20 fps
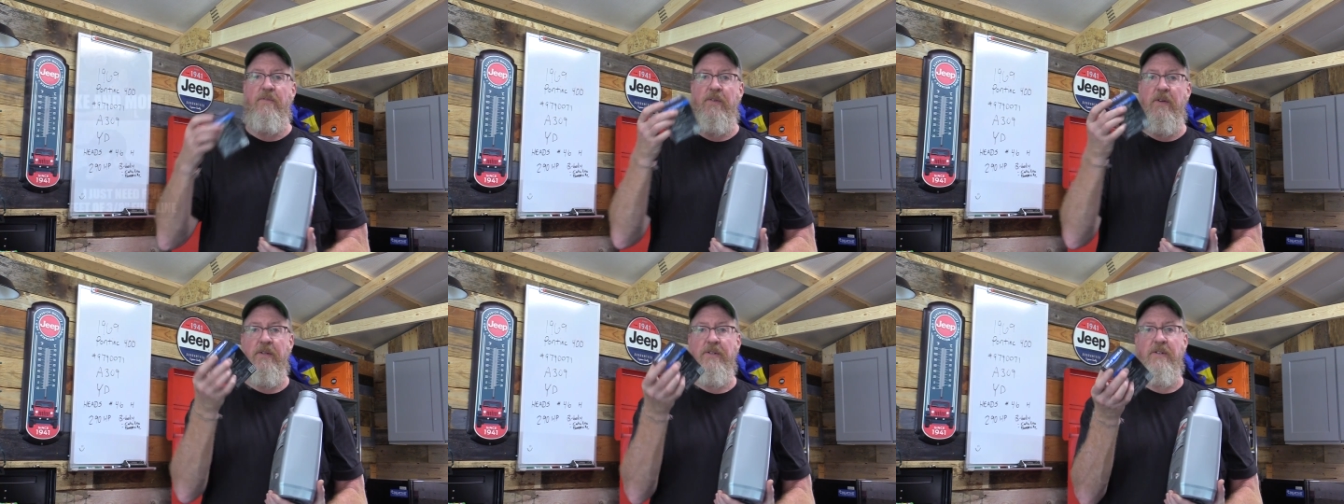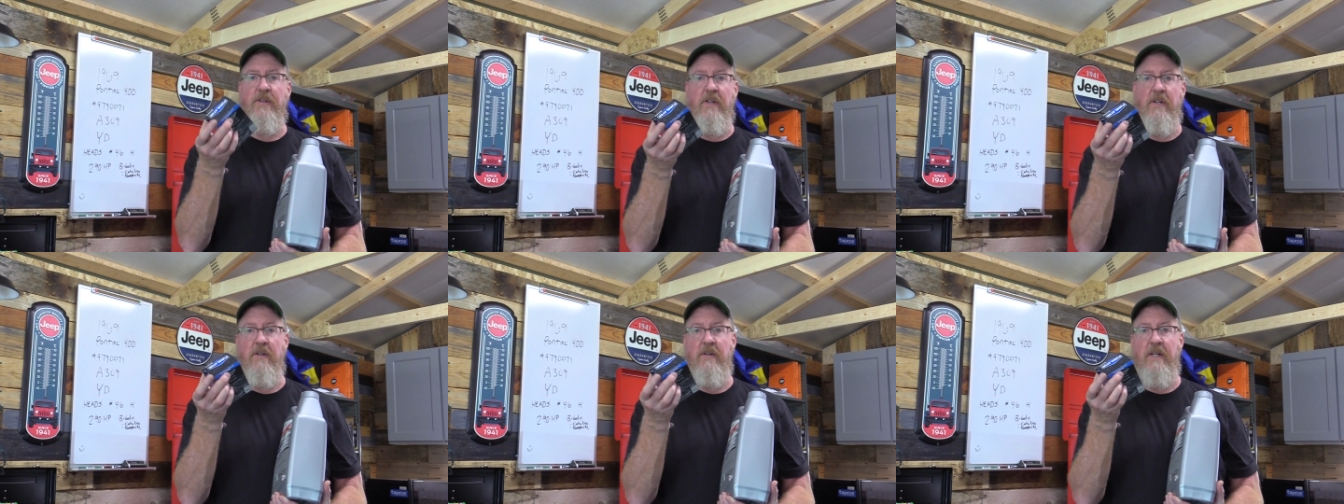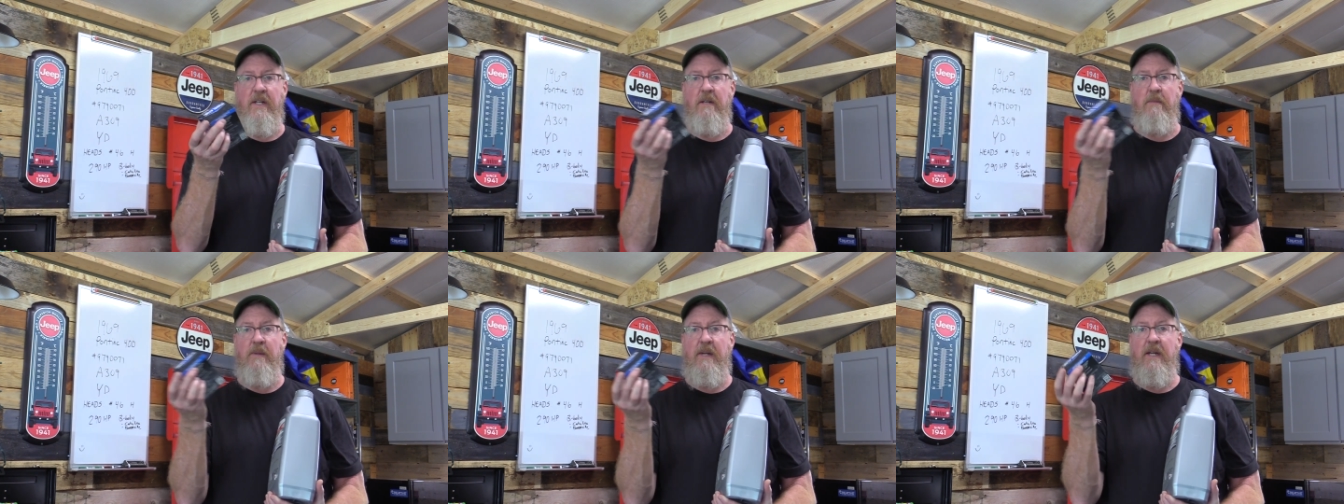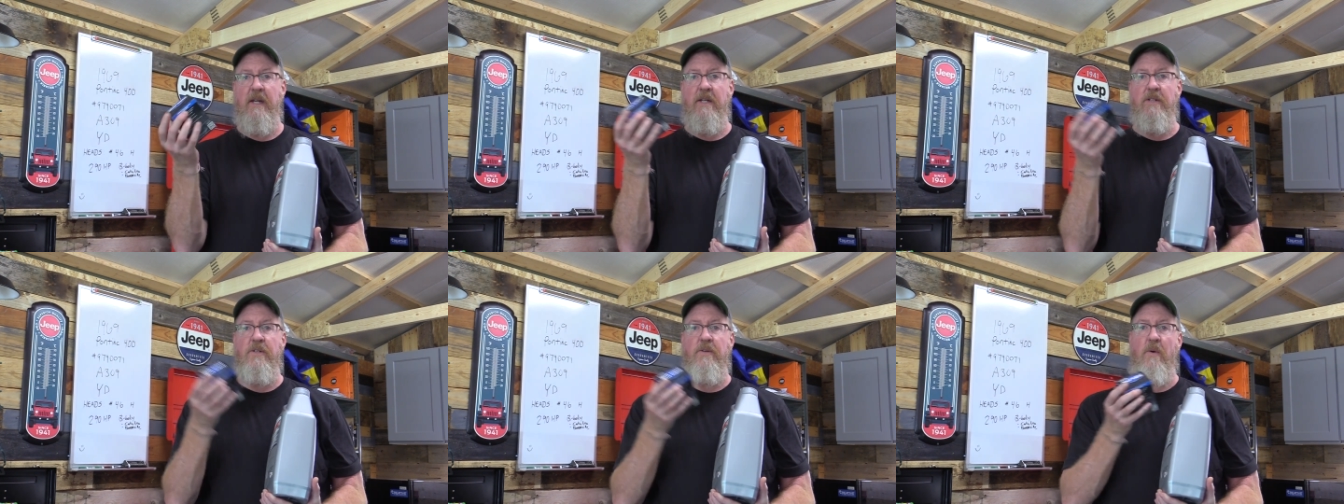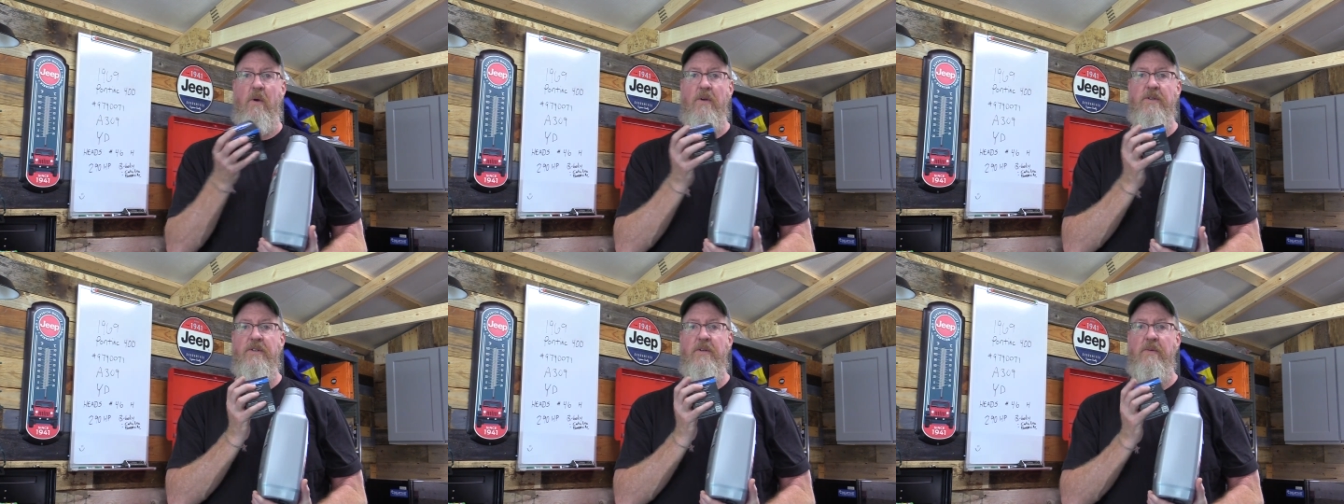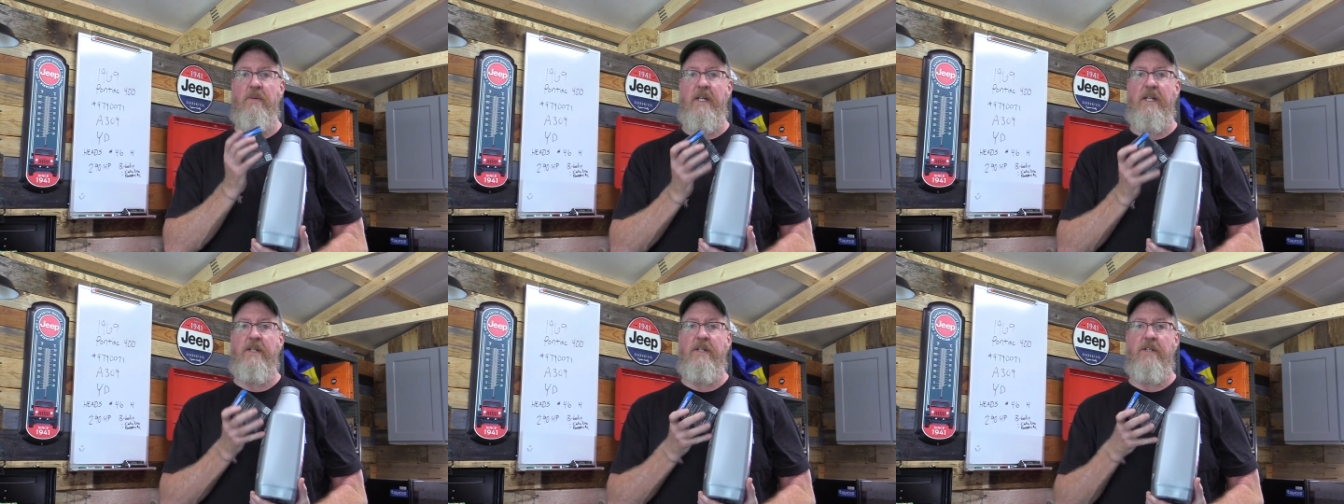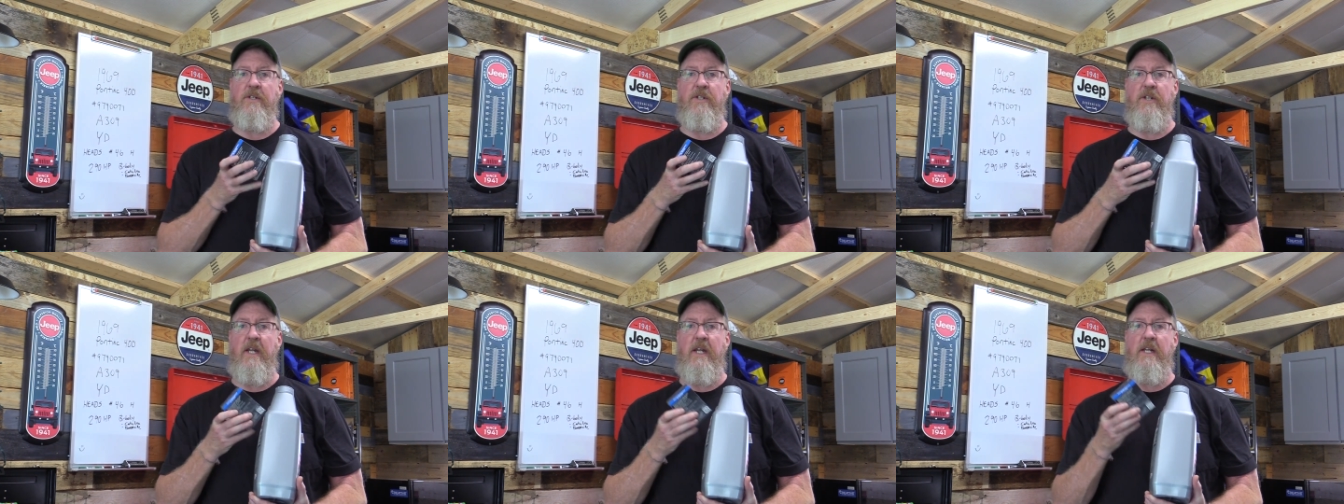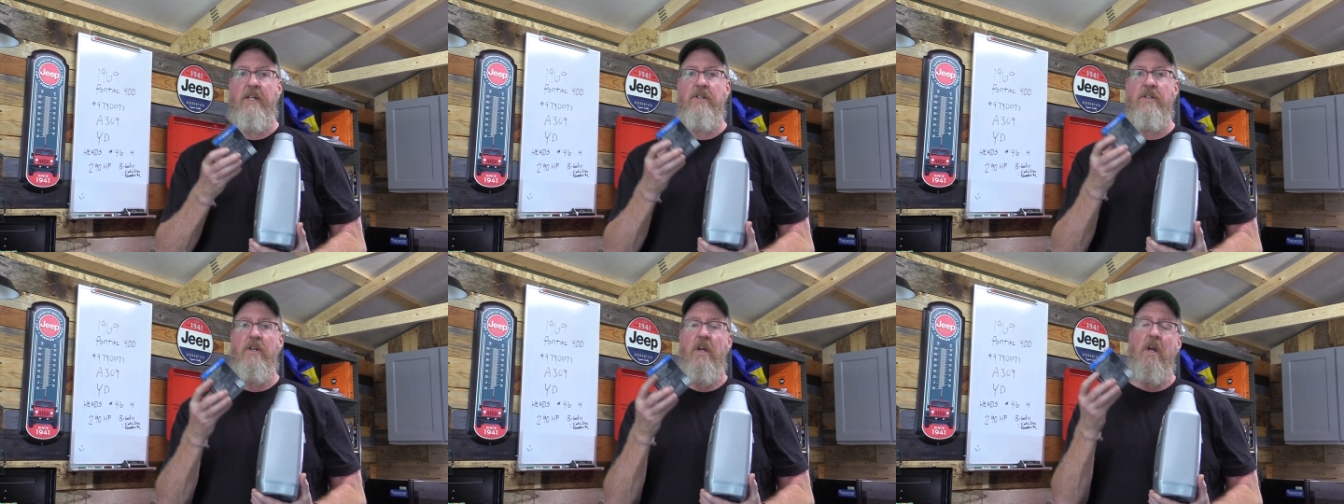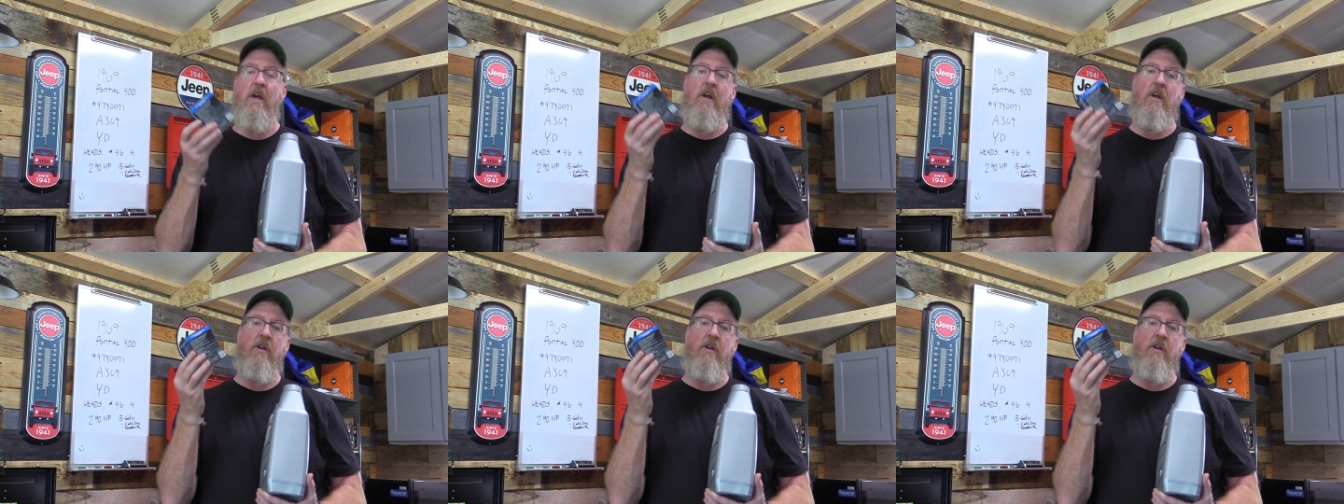filter you need because you also need to change